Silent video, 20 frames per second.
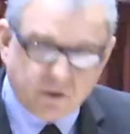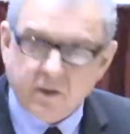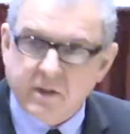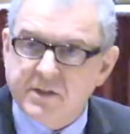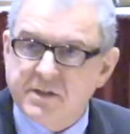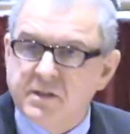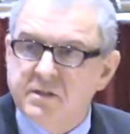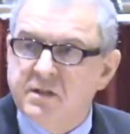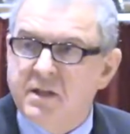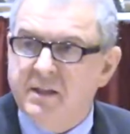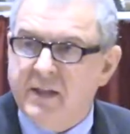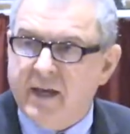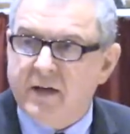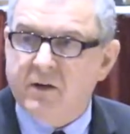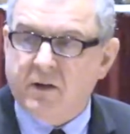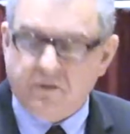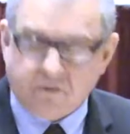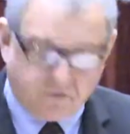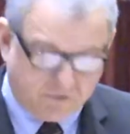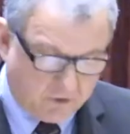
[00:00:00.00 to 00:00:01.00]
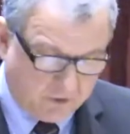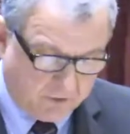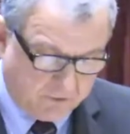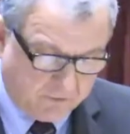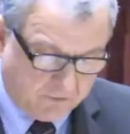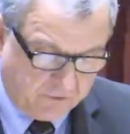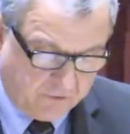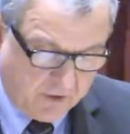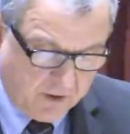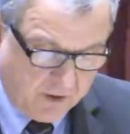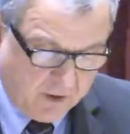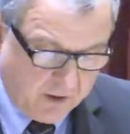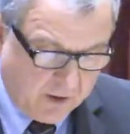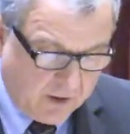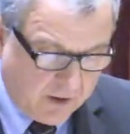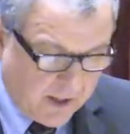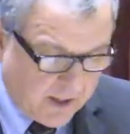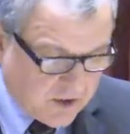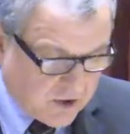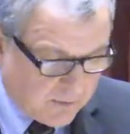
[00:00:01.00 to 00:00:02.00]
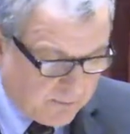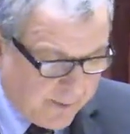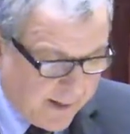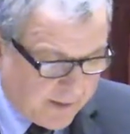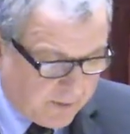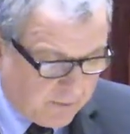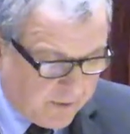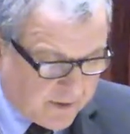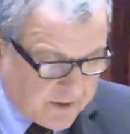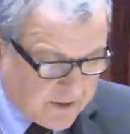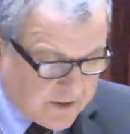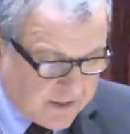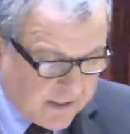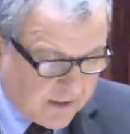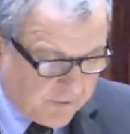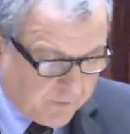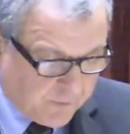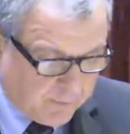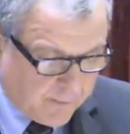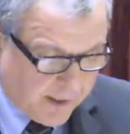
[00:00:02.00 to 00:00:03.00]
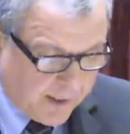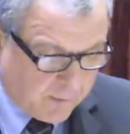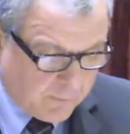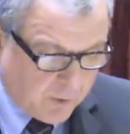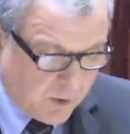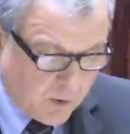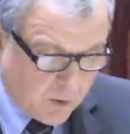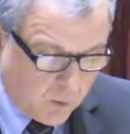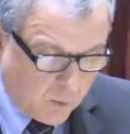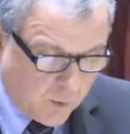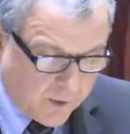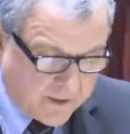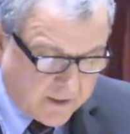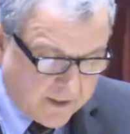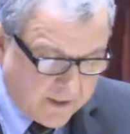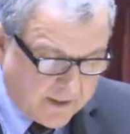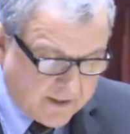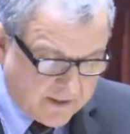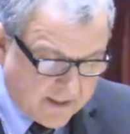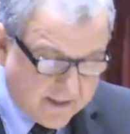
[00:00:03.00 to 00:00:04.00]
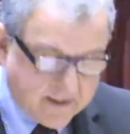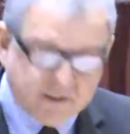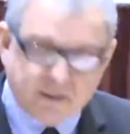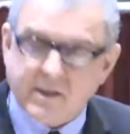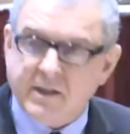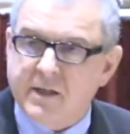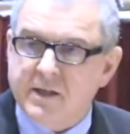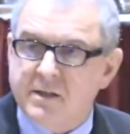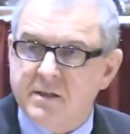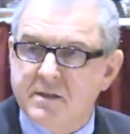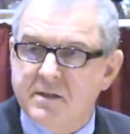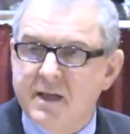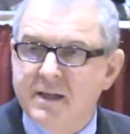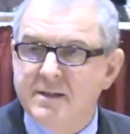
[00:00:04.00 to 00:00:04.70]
to listen to their concerns and to better understand from them what these incidents